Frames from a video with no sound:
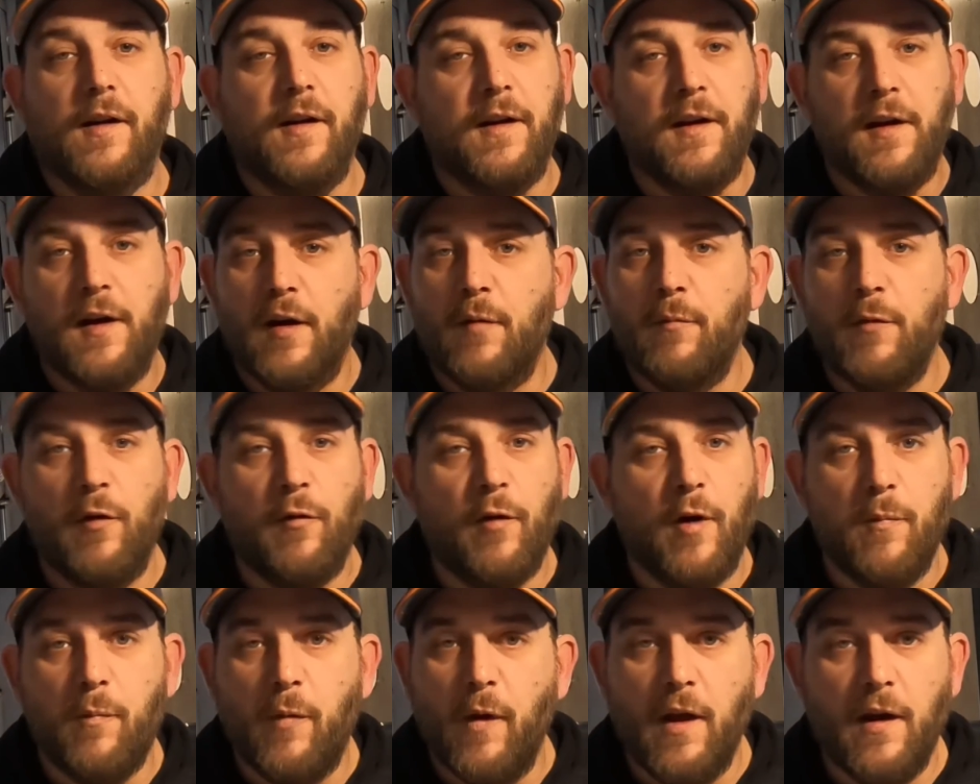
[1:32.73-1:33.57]
going to hear me
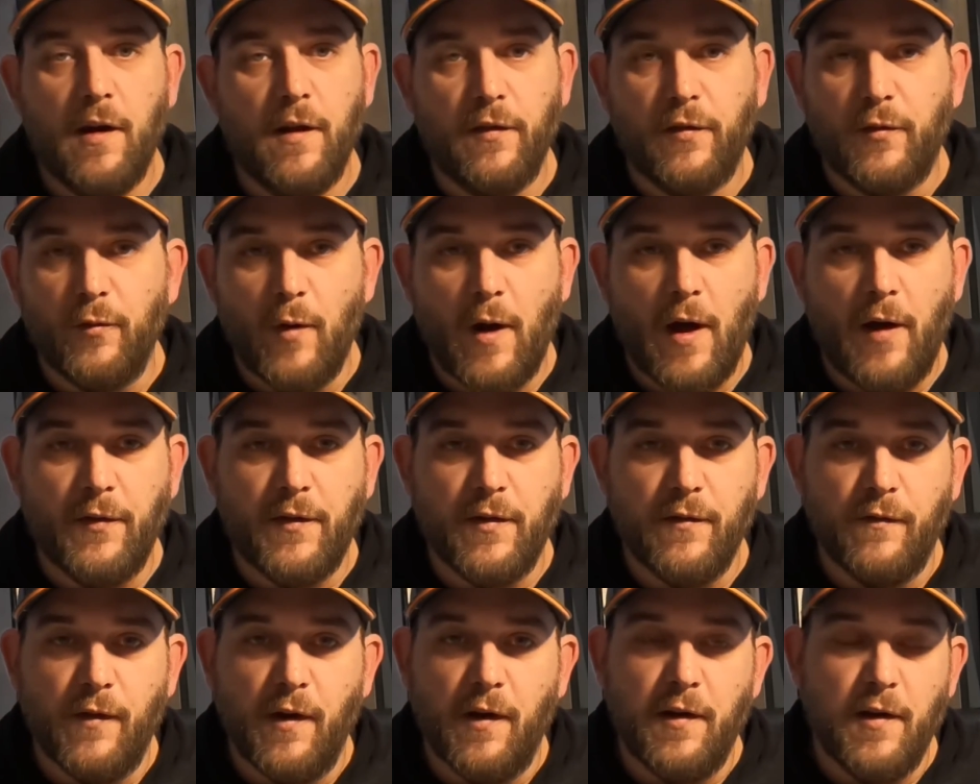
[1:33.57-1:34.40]
repeat it throughout
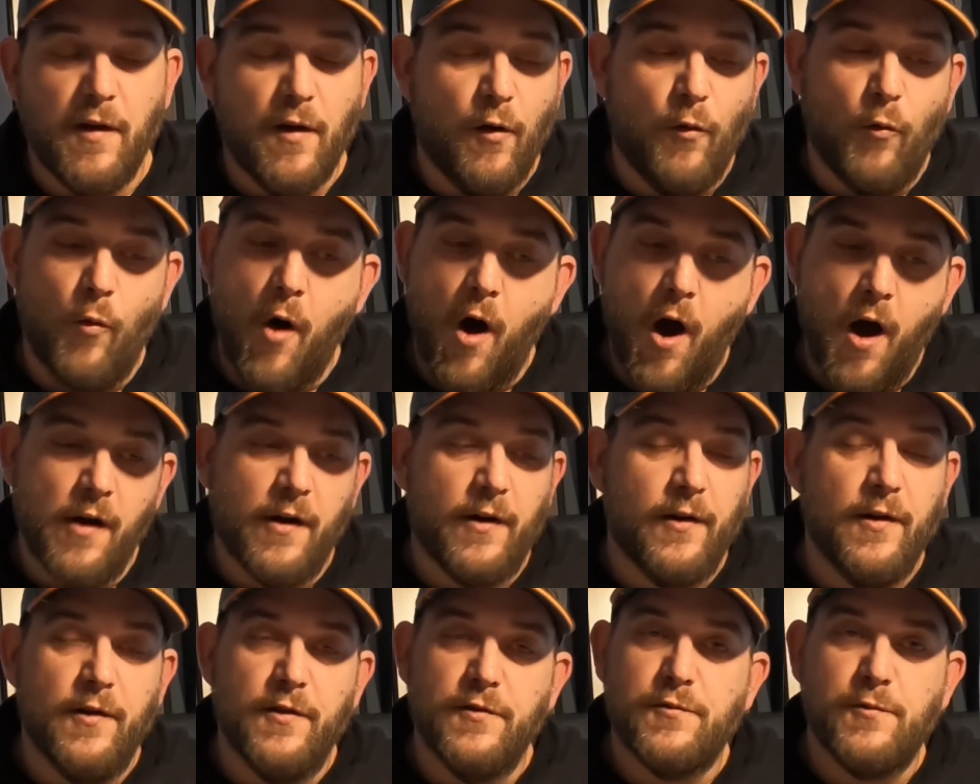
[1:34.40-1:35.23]
the video.
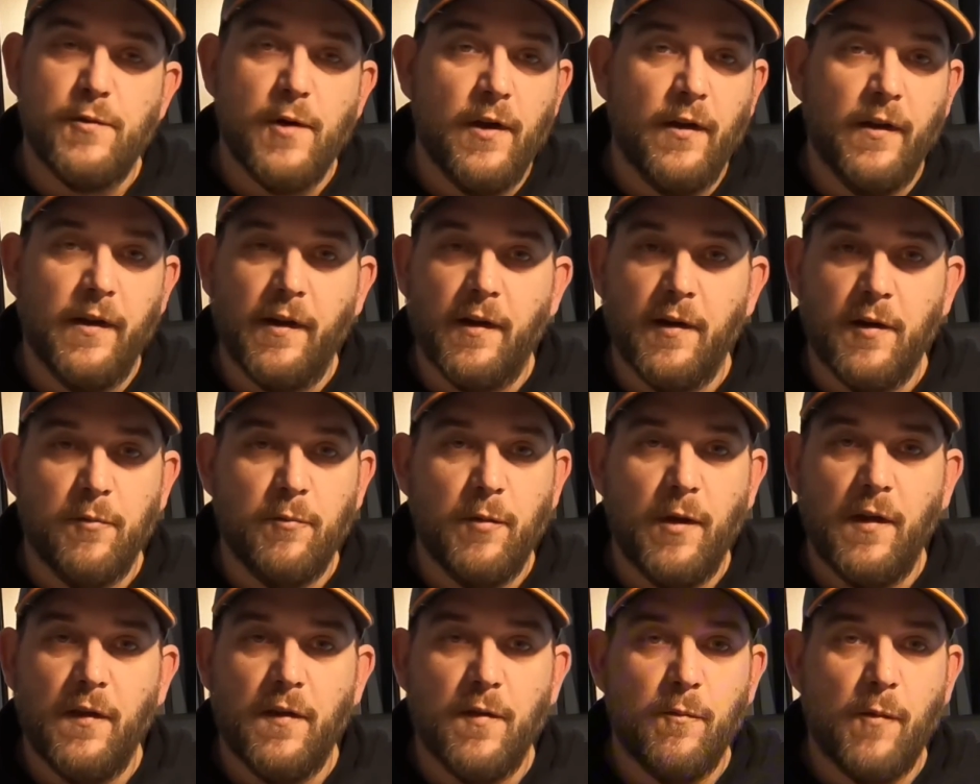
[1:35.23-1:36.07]
Water is really going to
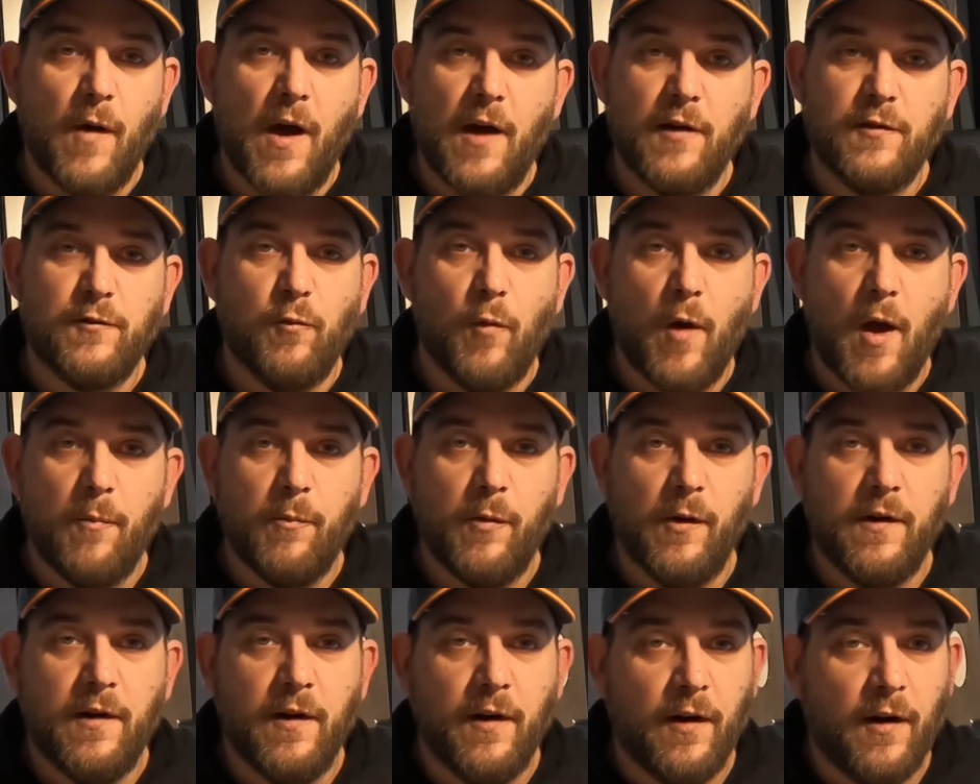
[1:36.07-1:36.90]
be the best
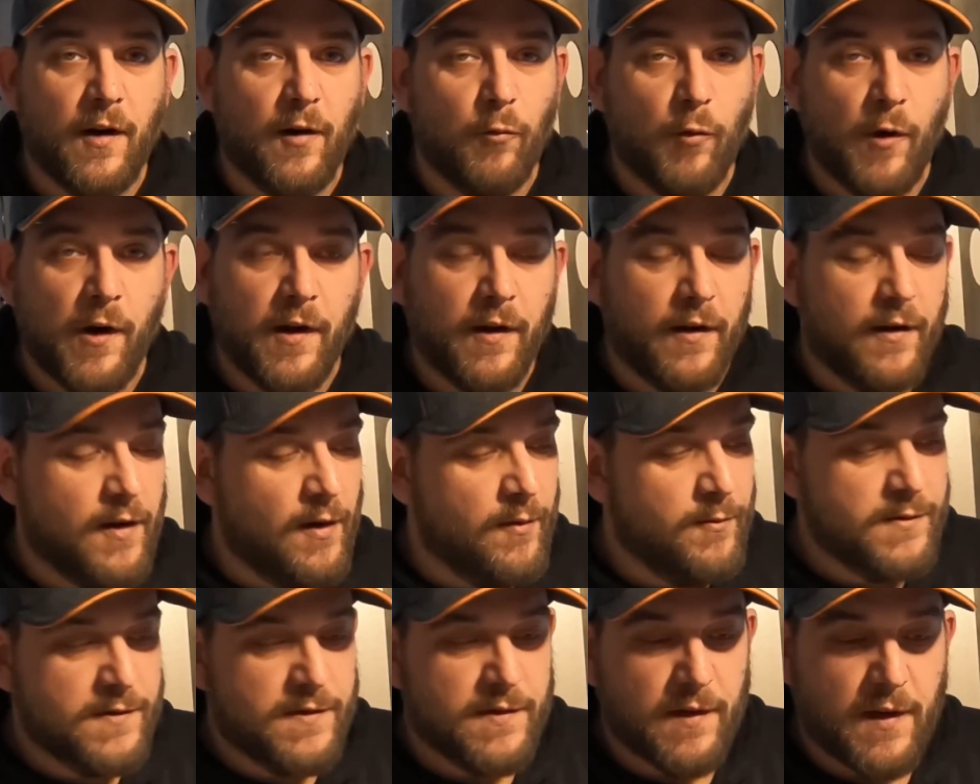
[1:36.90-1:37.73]
weapon here when it
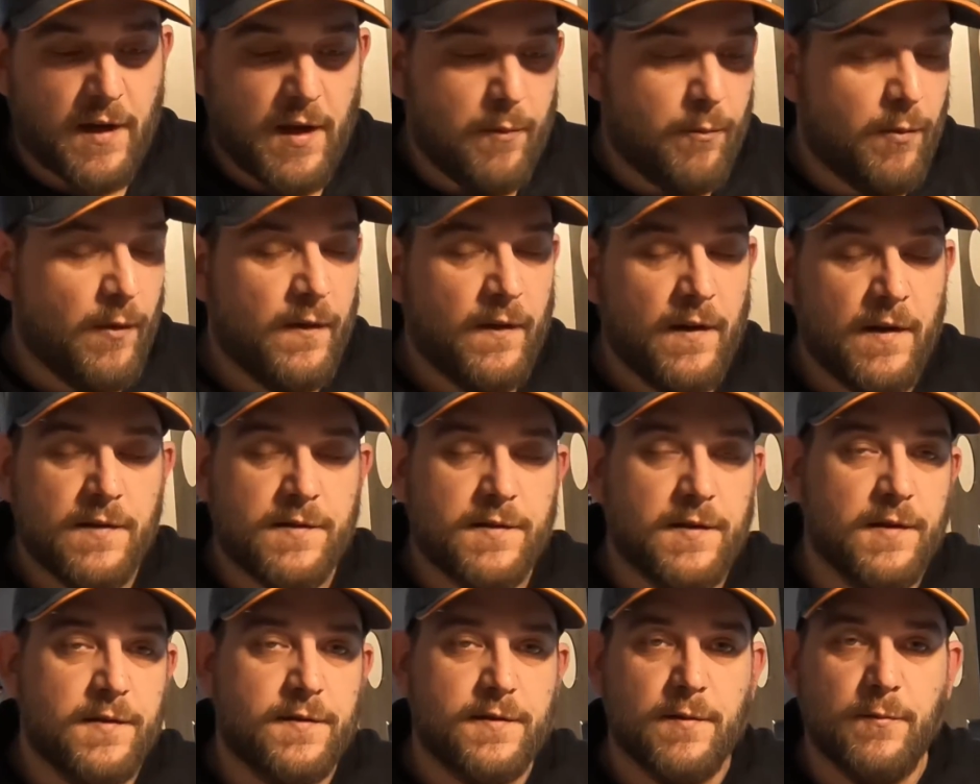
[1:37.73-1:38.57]
comes to keeping these
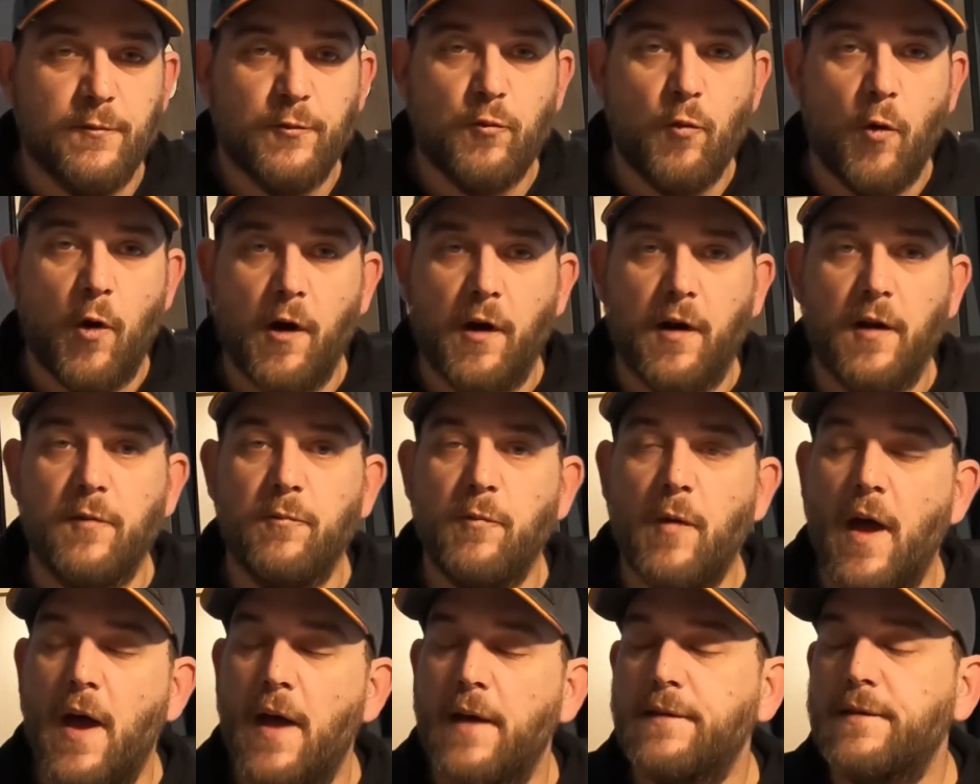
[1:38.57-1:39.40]
systems working
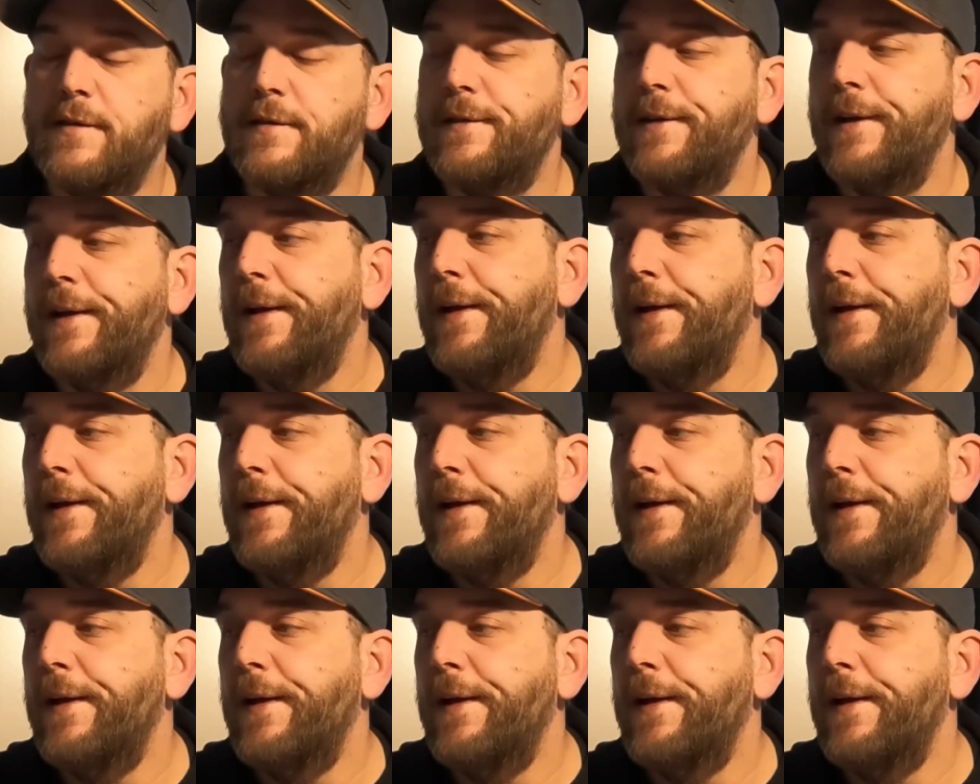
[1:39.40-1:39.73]
best.